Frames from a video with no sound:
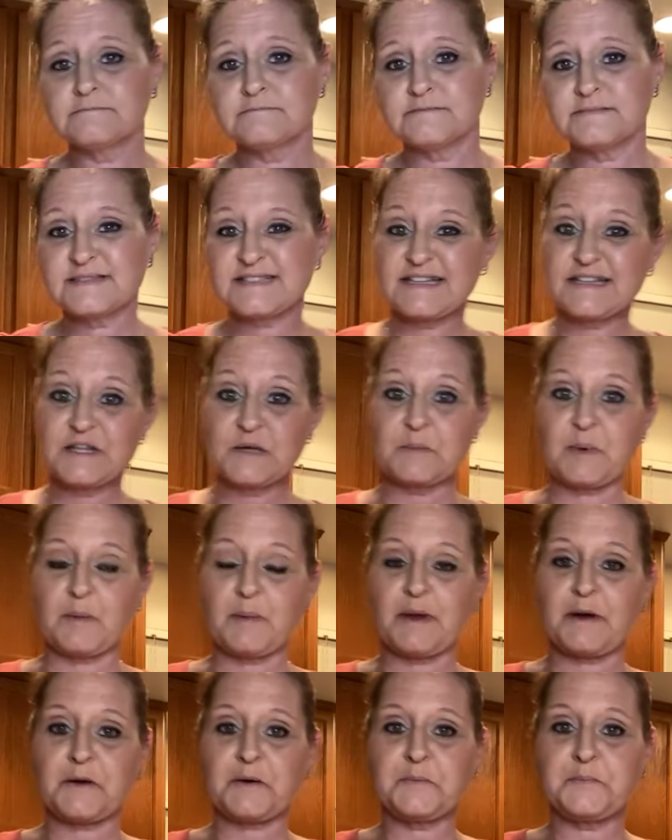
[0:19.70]
It's a little bit
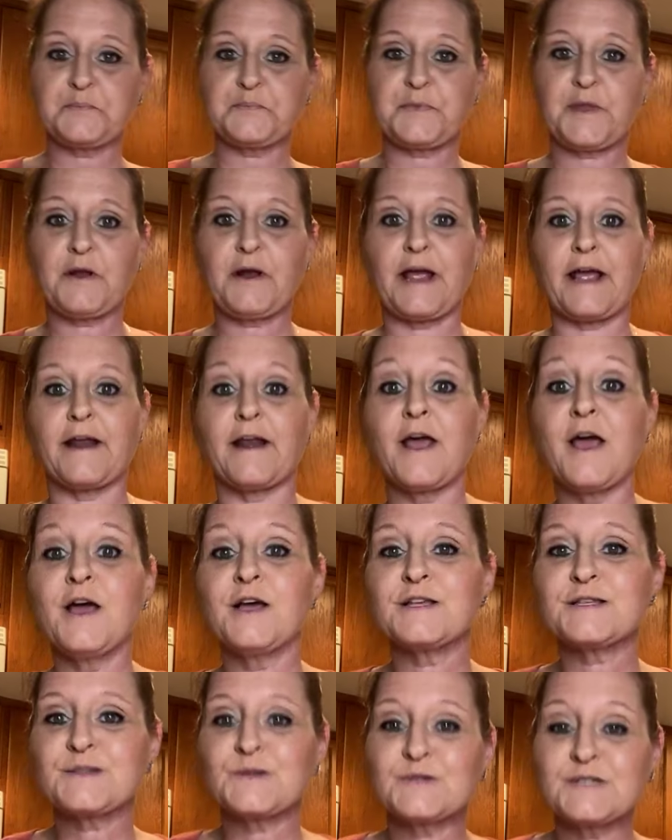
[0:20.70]
better. All right,
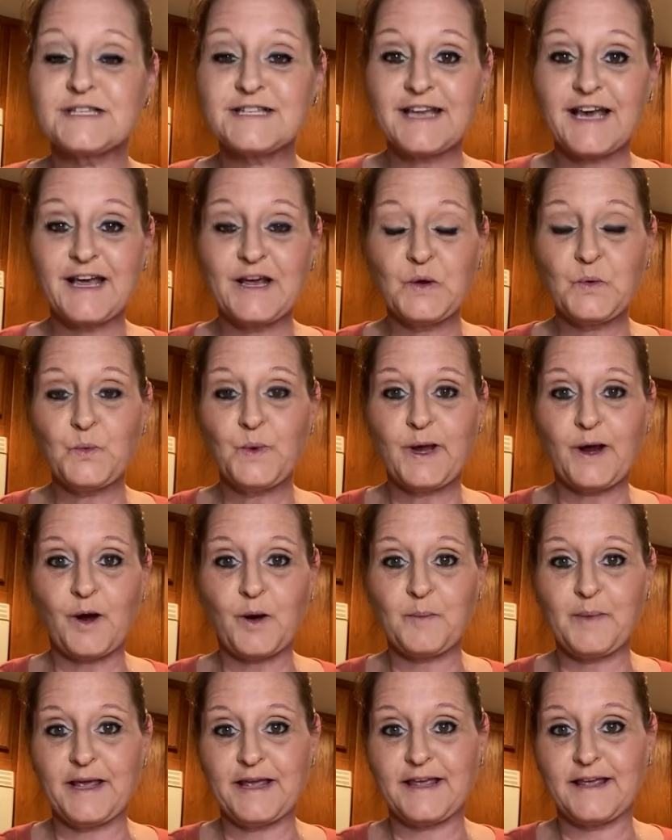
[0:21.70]
so tonight we are
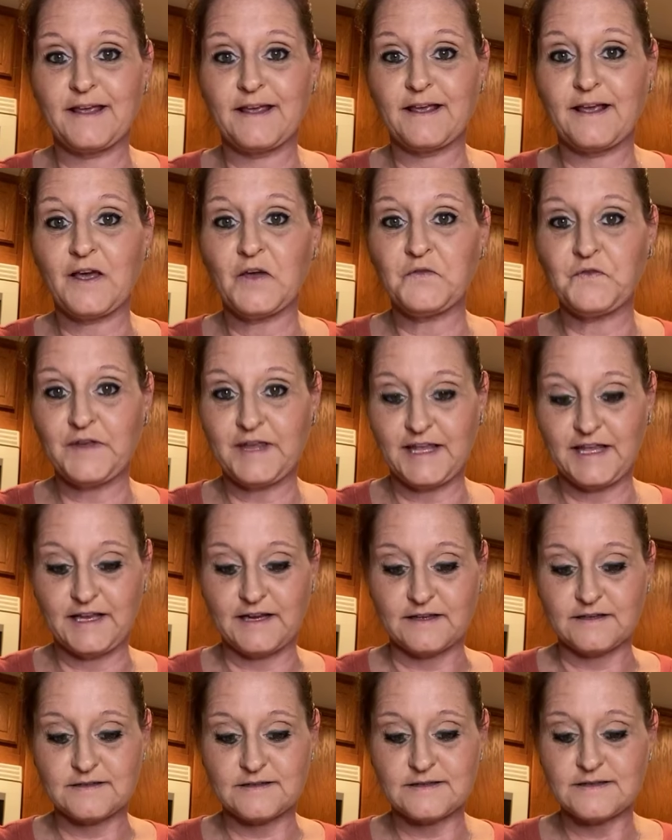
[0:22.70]
making
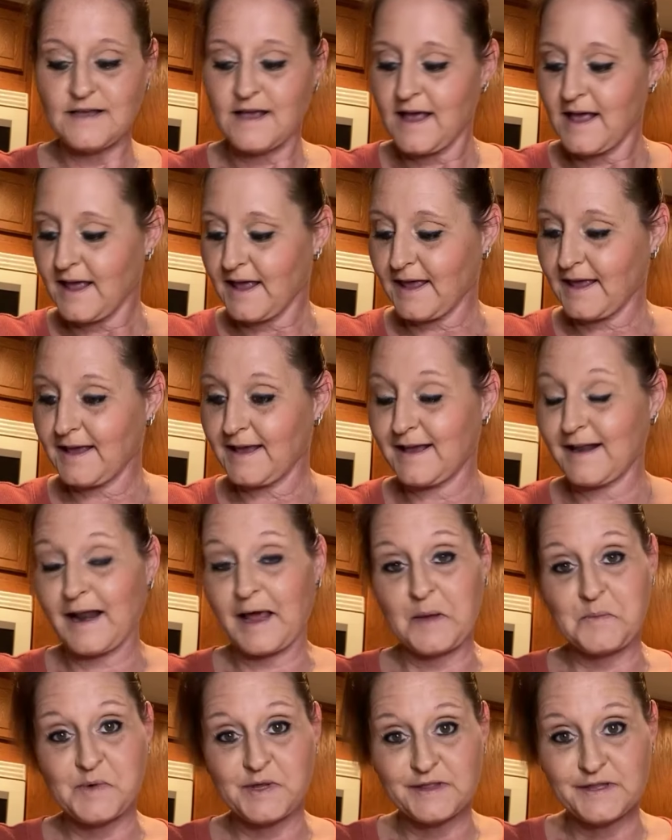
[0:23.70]
fajitas, and
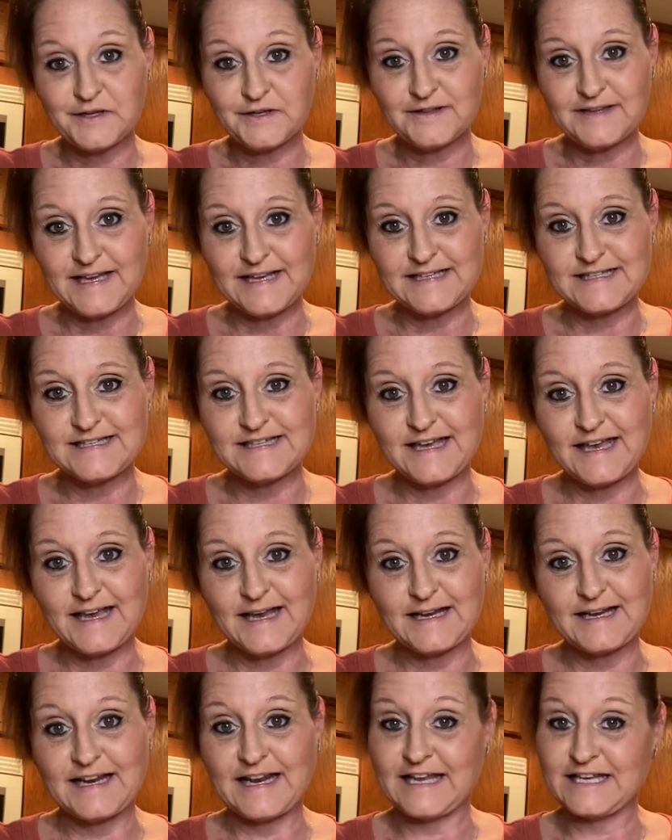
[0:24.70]
I'm a little late
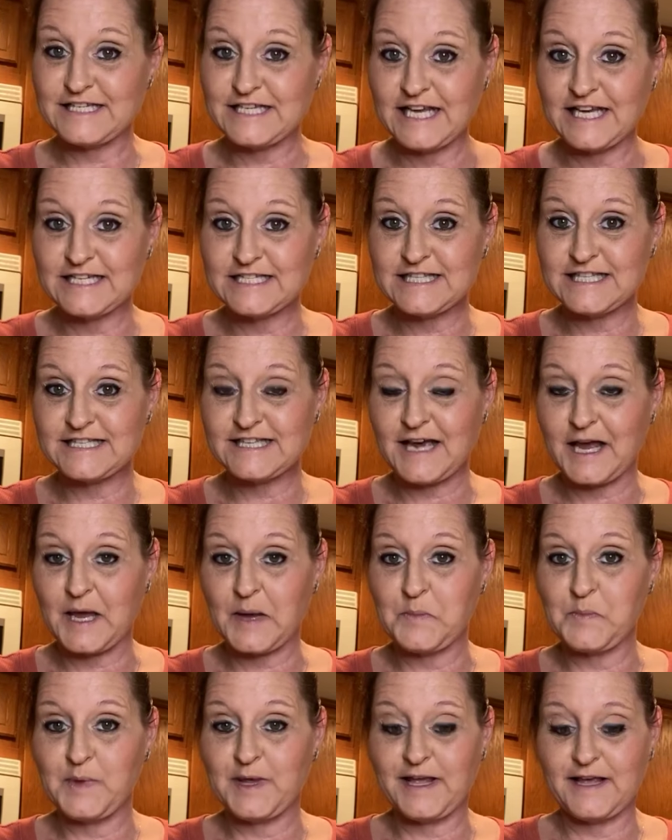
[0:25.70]
tonight, and I changed the time
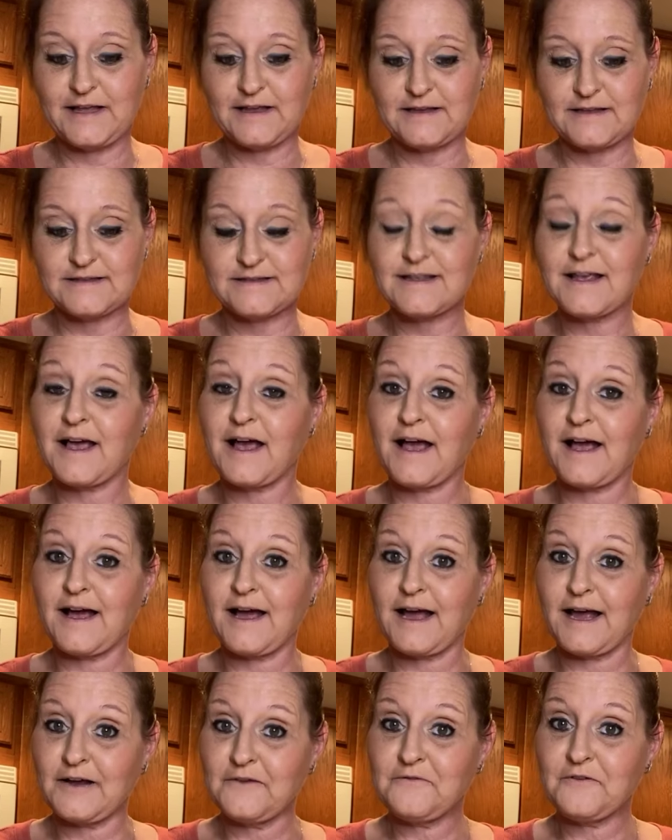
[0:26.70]
because
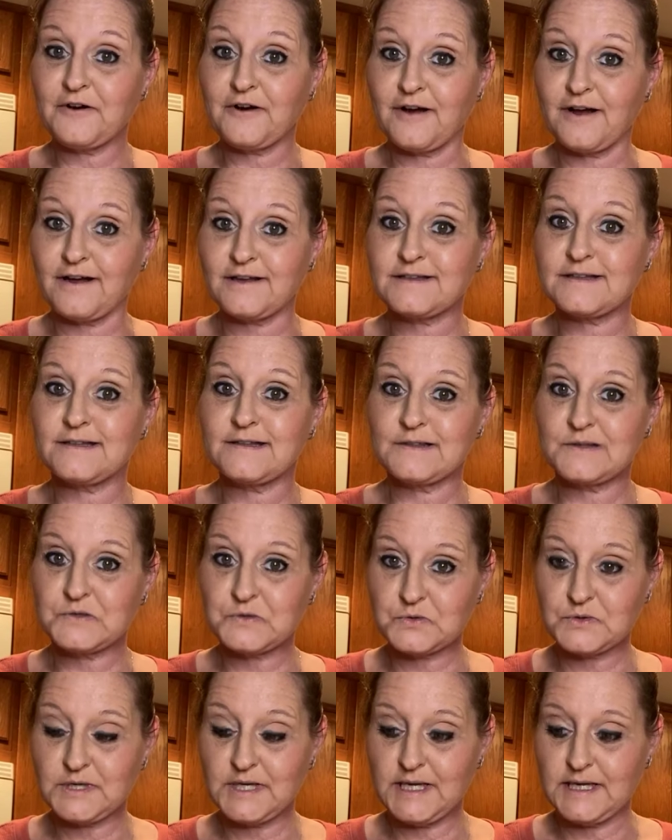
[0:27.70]
I forgot the
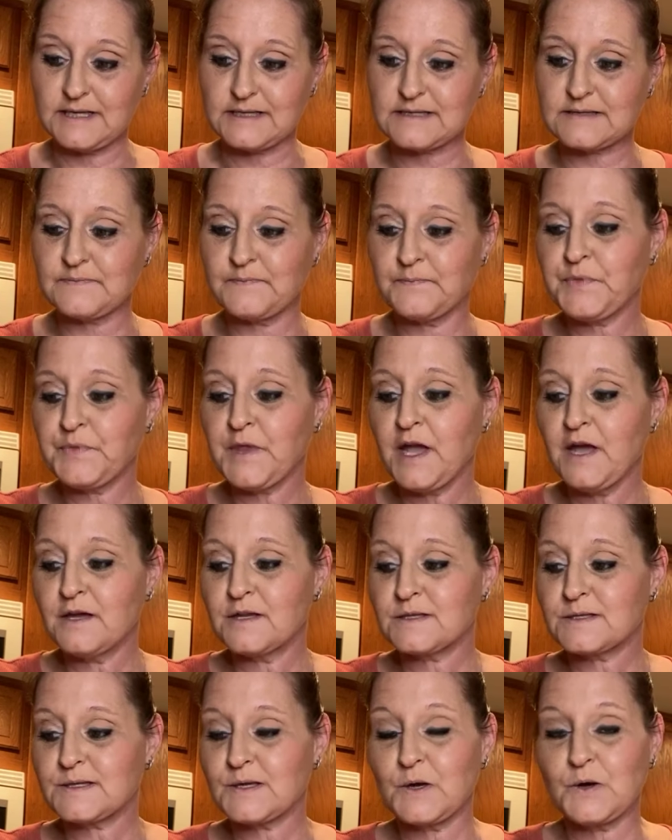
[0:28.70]
tortillas.
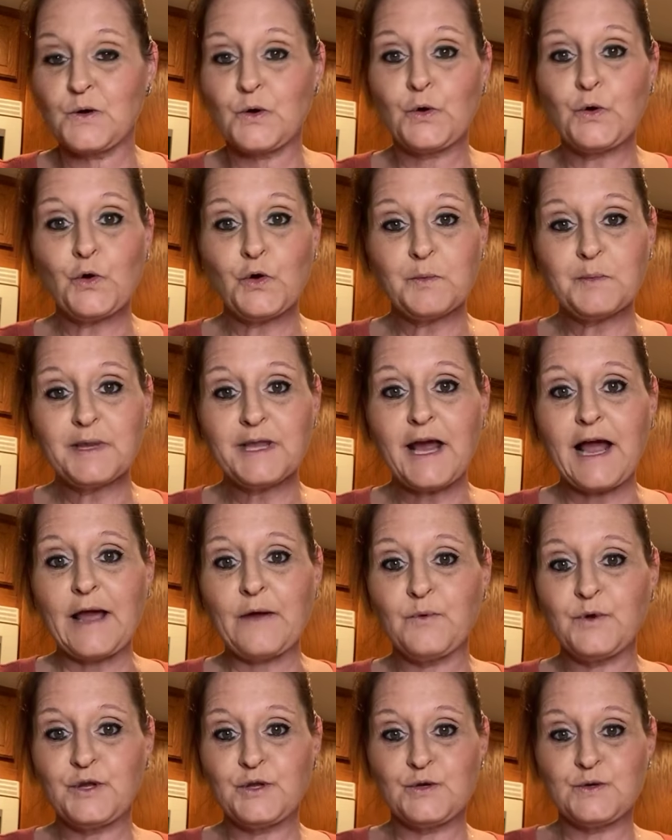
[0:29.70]
So normally I
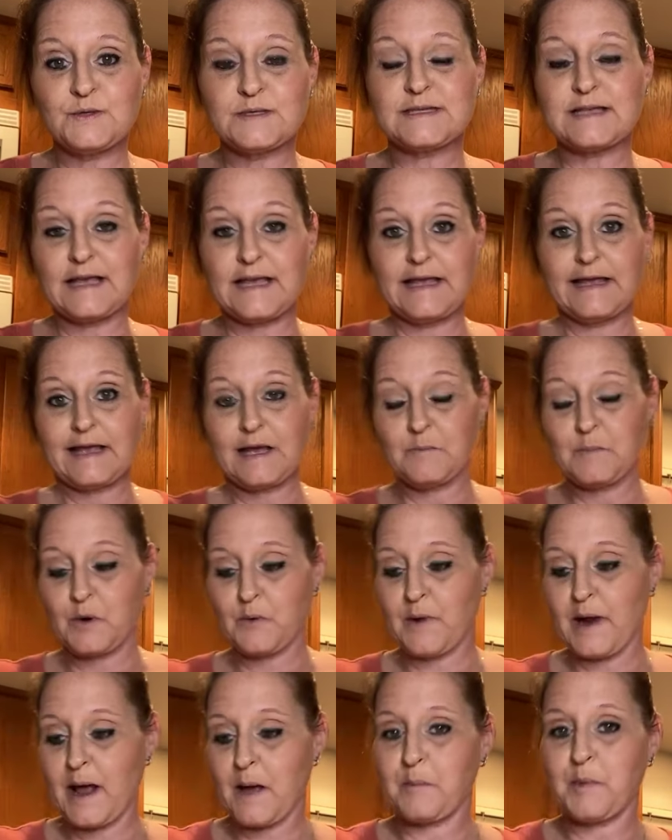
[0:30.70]
would use a jicama
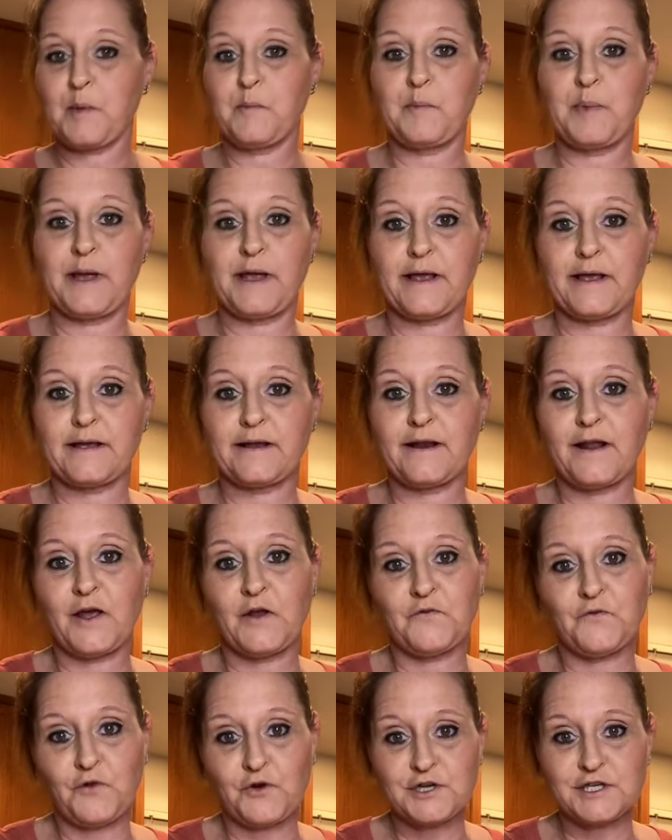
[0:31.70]
wrap, but
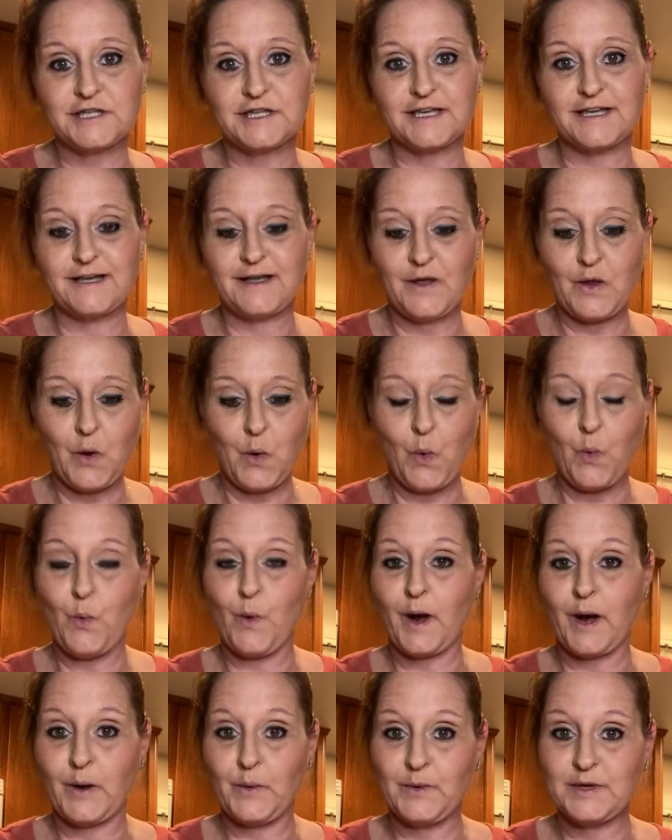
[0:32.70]
unfortunately where
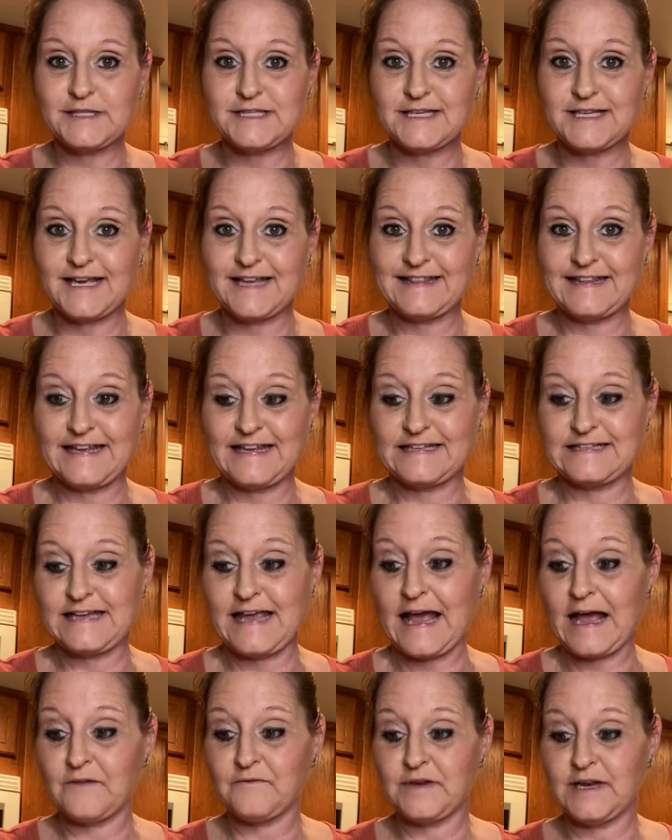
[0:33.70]
I went tonight they didn't
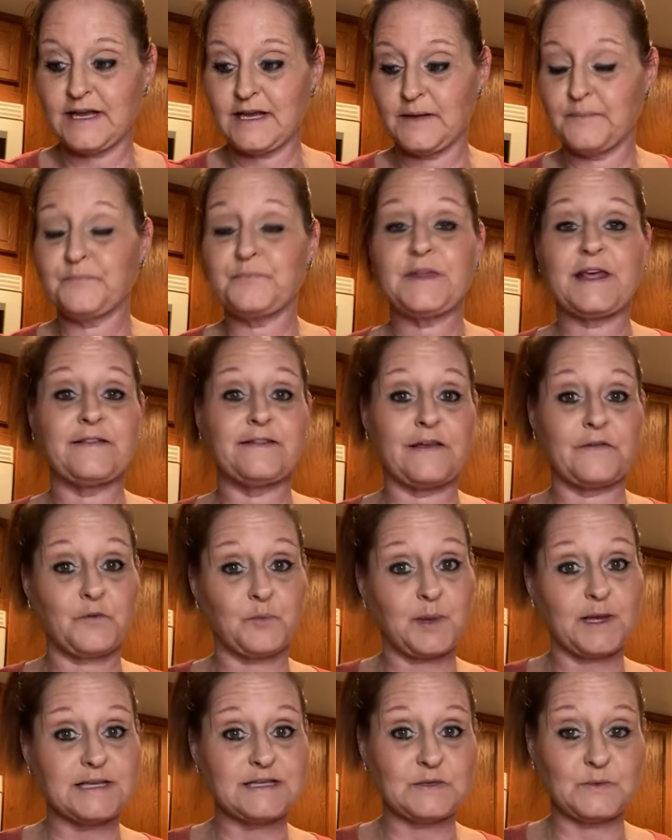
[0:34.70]
have any, and the other
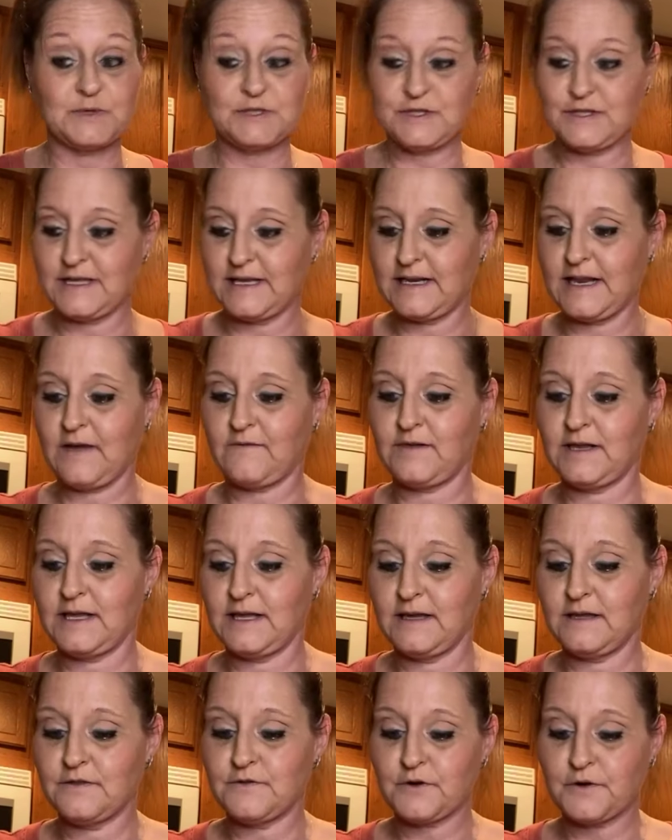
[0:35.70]
place I went to they didn't have any
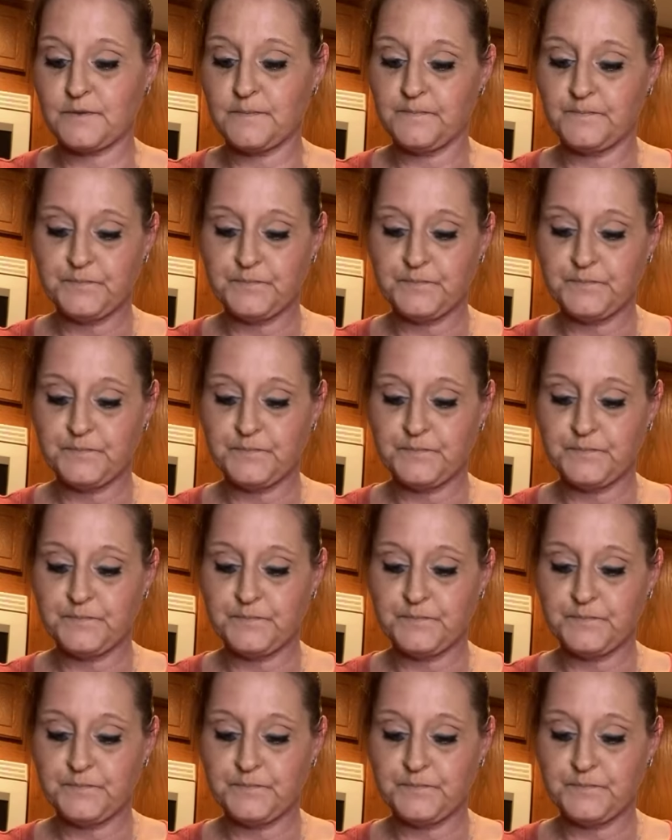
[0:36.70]
either.